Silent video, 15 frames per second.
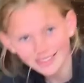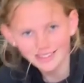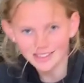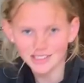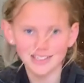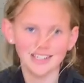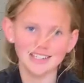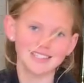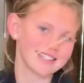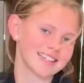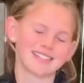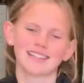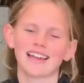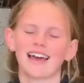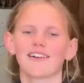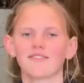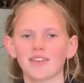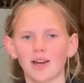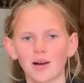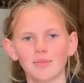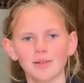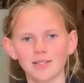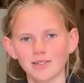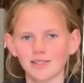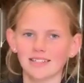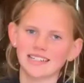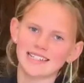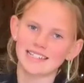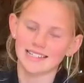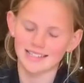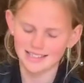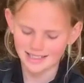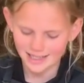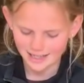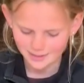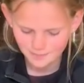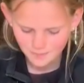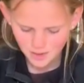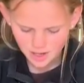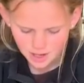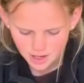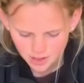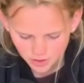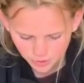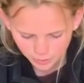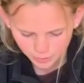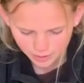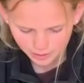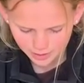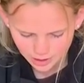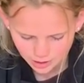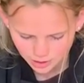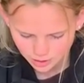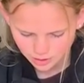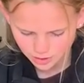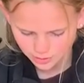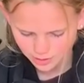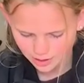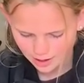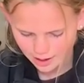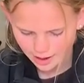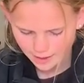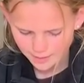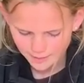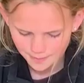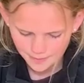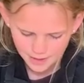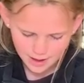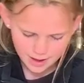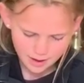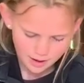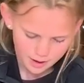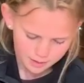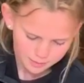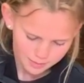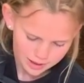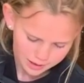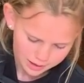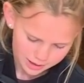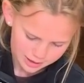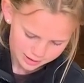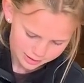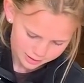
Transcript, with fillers: the judge doesn't have the opportunity to see it. So we wanna make sure that we make